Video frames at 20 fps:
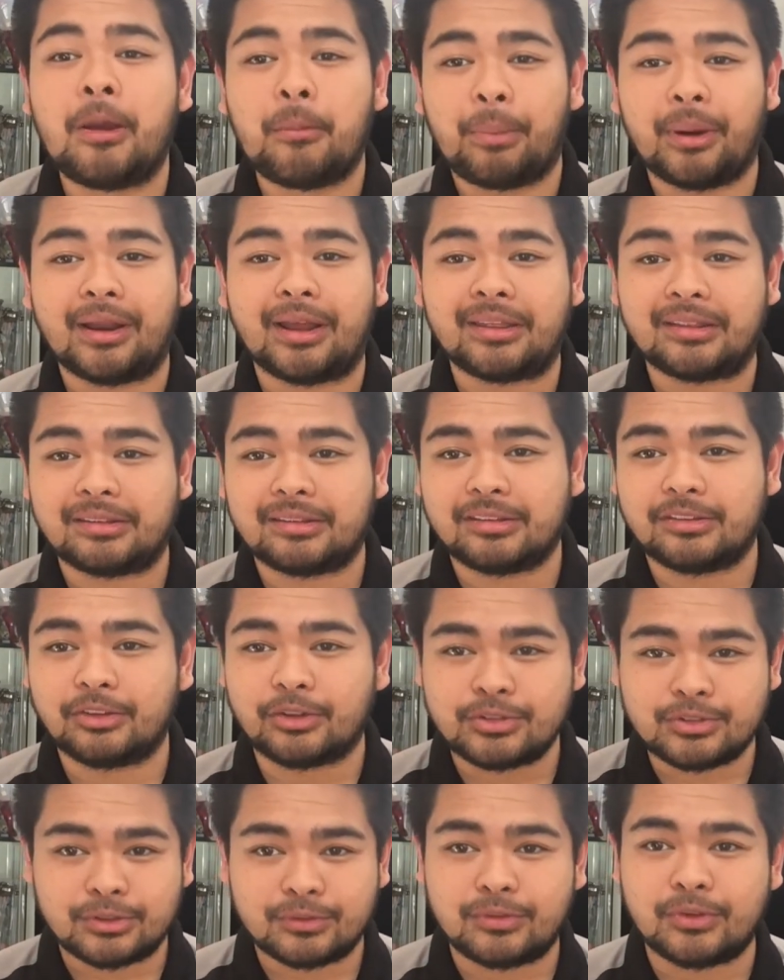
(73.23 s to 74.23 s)
But
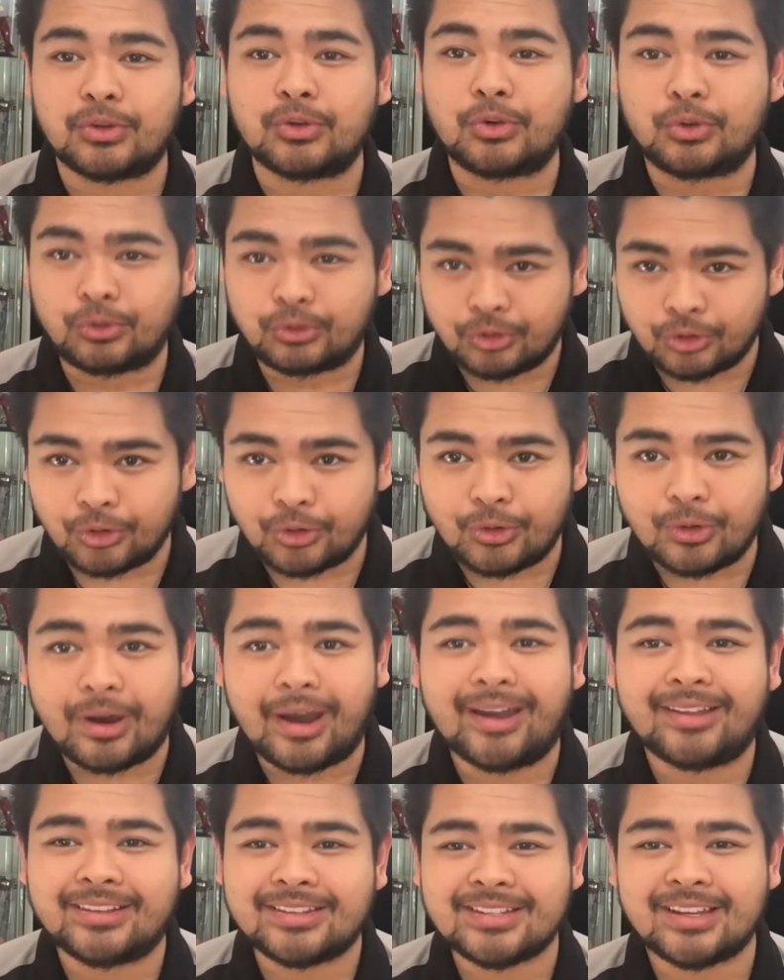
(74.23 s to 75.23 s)
those of you who do,
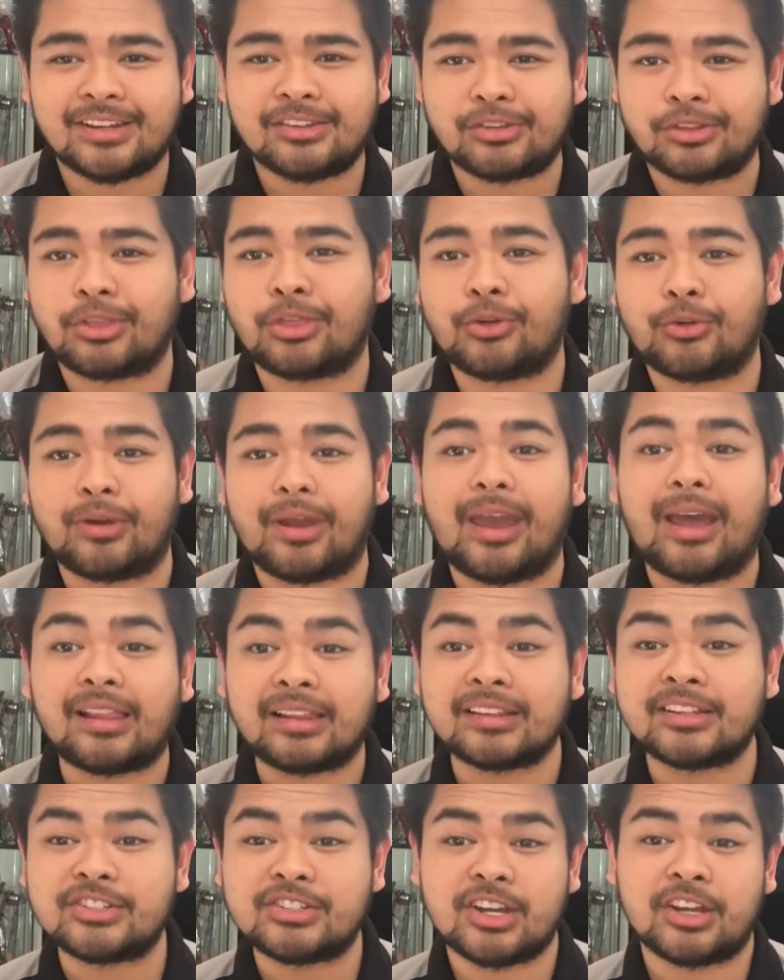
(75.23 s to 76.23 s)
I decided to throw
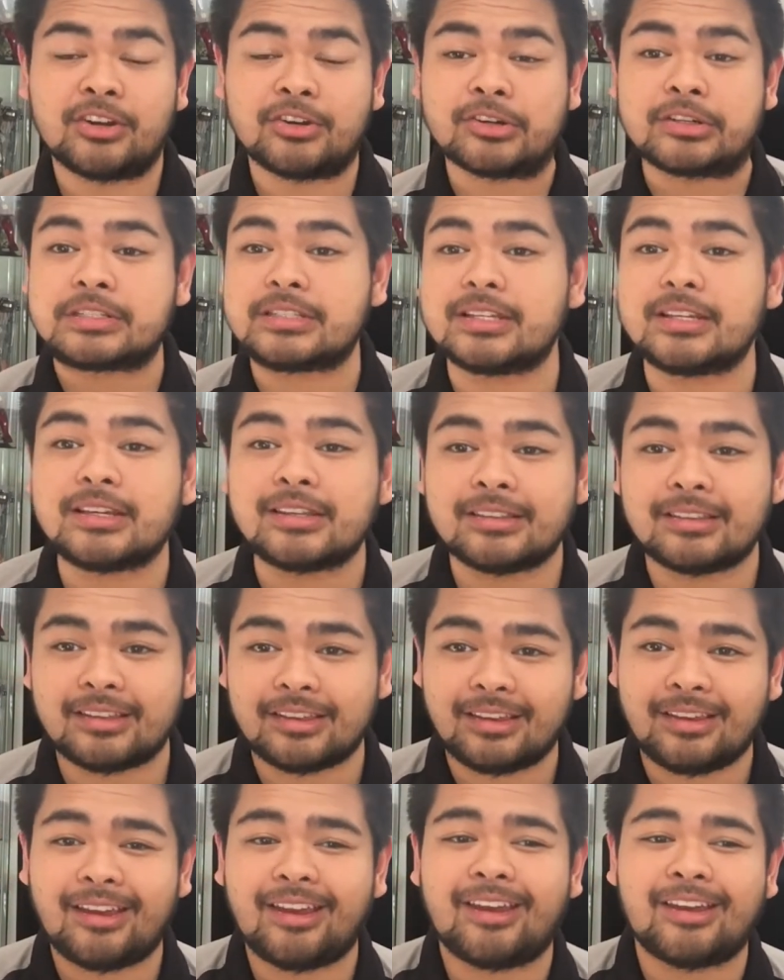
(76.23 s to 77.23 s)
Ellen DeGeneres in
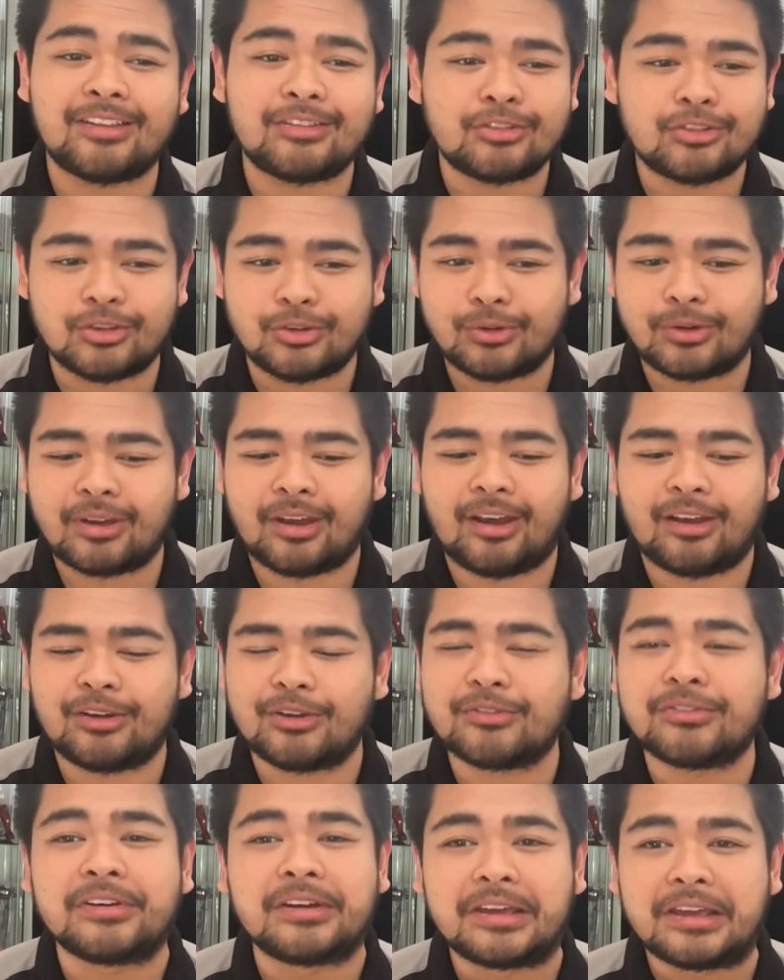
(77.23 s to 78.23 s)
the end to kind
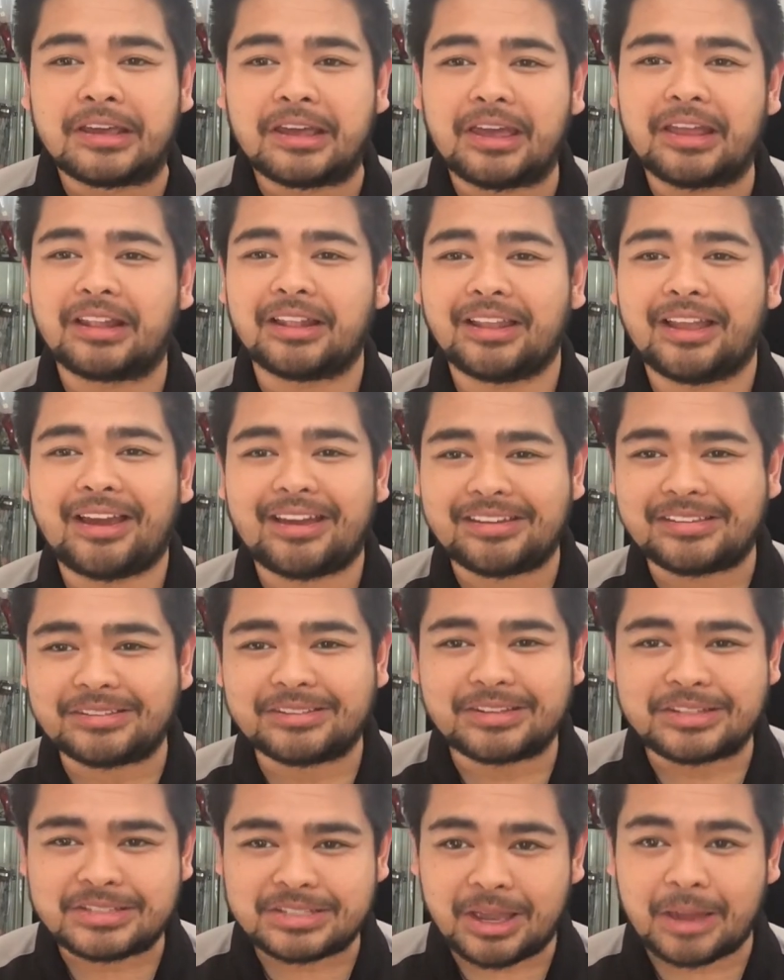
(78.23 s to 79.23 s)
of
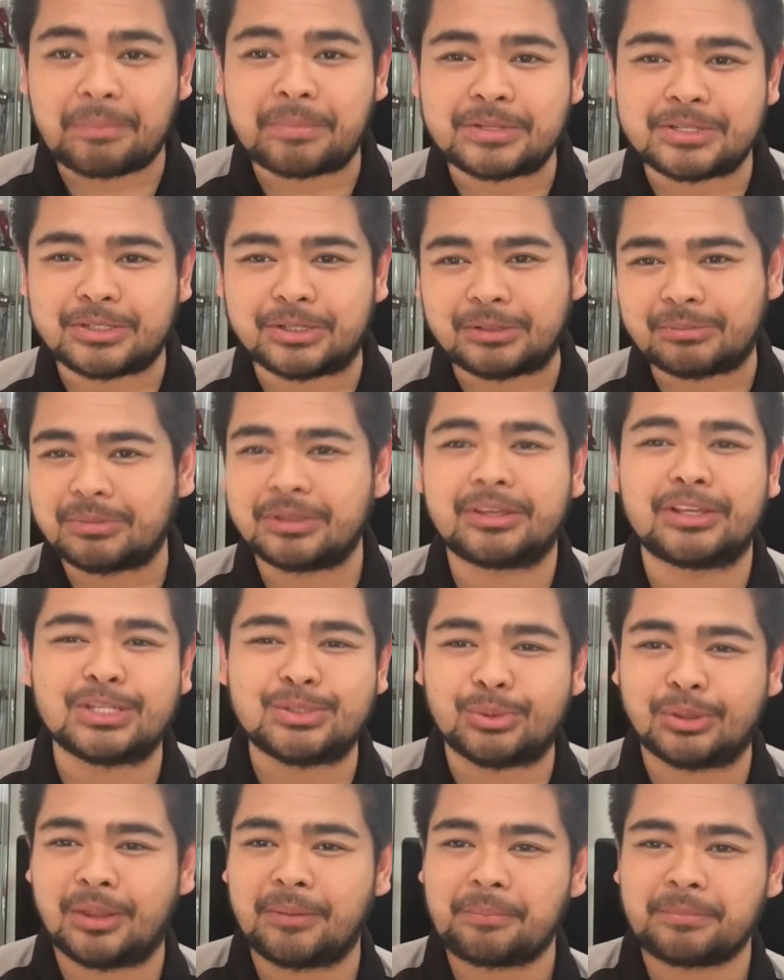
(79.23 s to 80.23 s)
enlighten this episode,
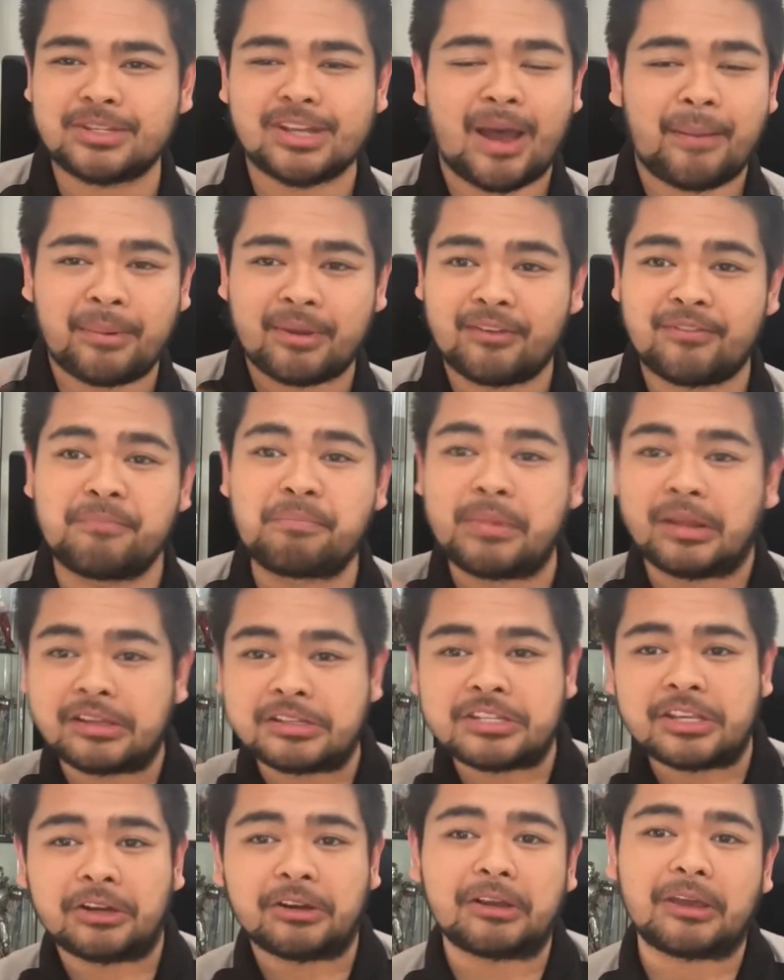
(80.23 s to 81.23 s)
because with the topic of
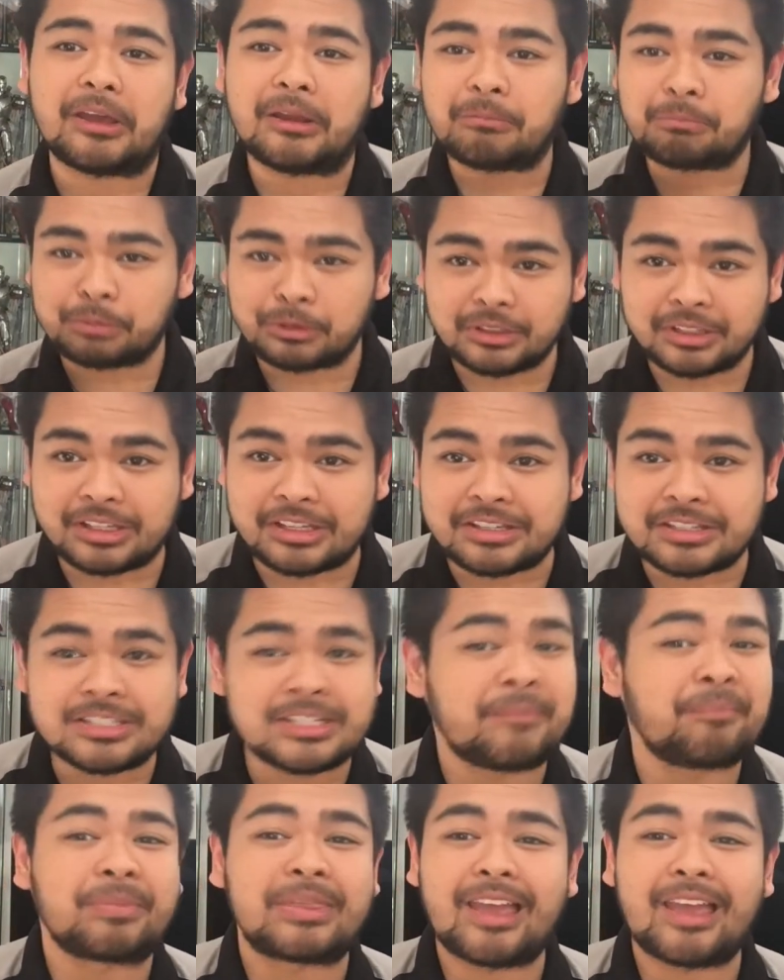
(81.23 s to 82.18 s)
military and police,